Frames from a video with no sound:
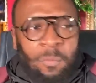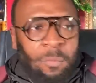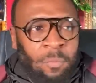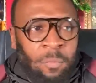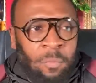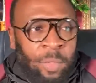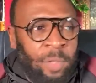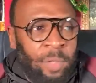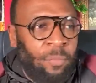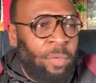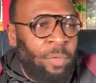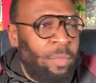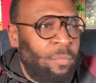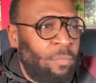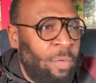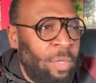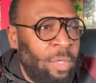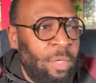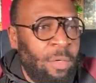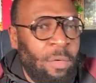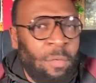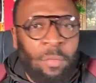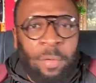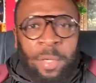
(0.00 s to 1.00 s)
when when
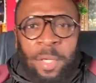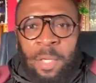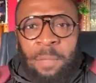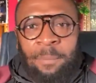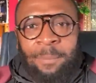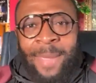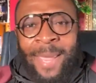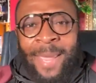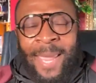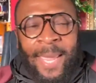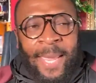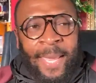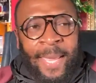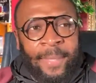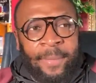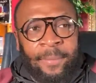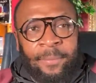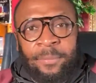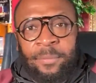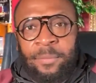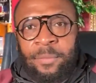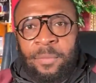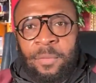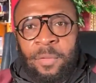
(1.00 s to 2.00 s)
when you gonna get a man?
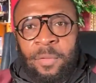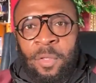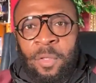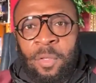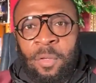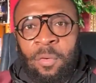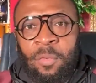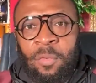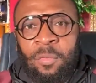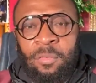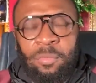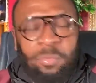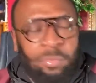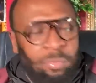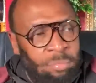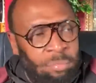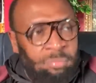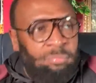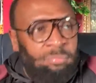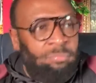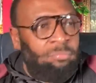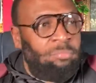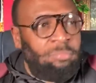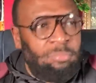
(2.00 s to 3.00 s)
You know,
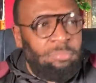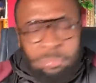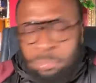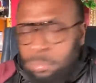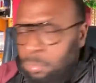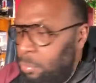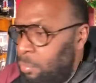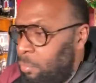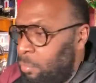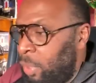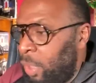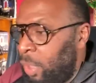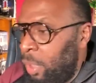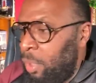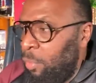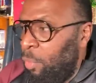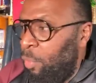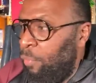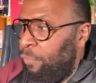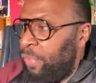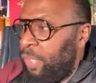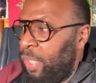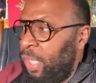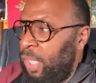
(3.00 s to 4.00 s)
getting
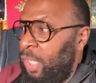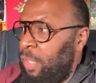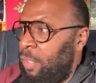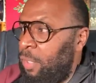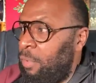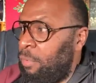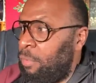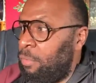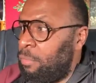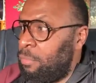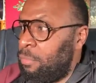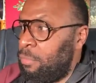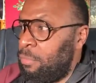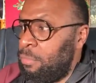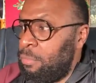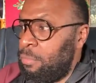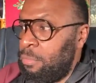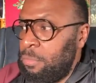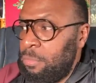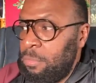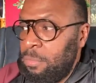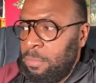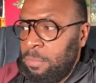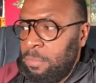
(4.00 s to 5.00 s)
over the hill.
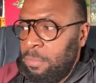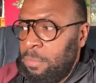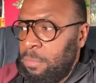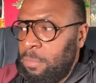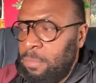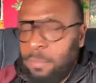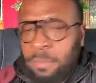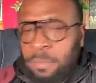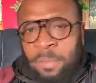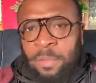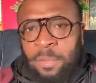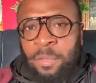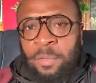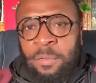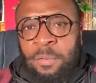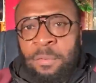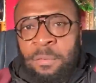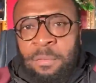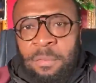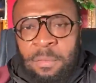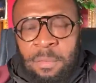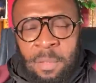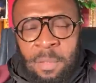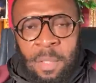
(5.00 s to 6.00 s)
You, you,
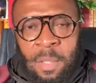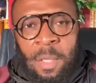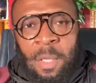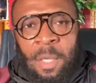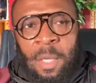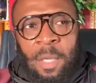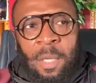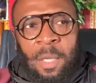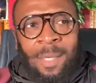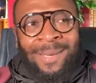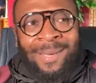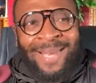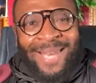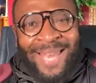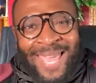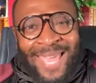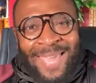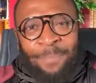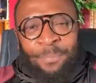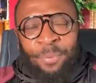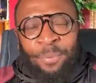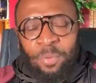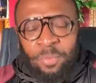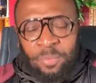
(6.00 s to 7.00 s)
you,
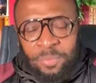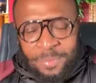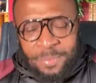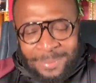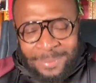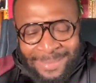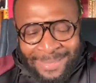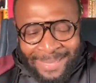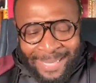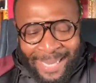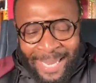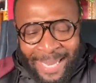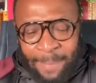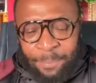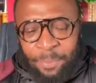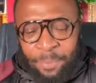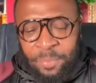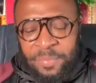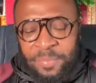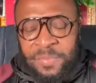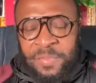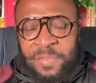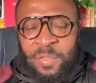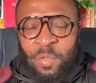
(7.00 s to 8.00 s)
labels,
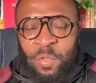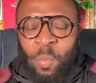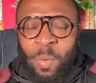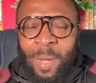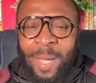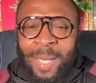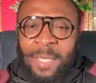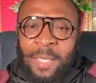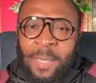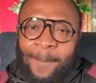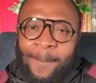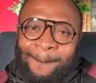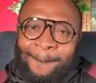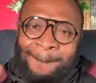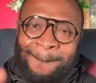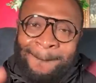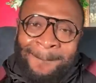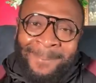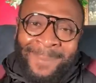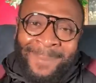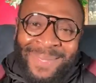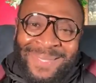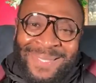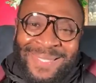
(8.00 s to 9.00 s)
labels to what
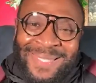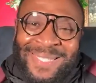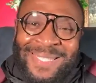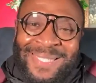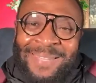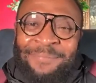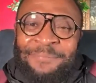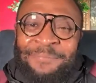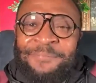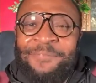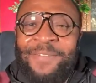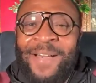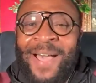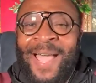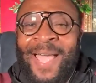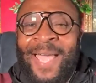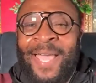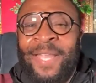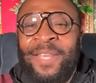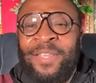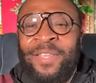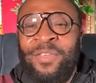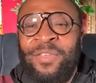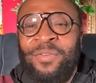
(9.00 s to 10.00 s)

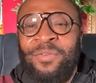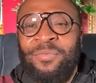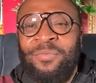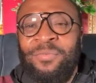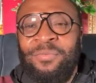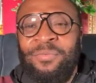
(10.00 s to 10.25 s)
misdefine you.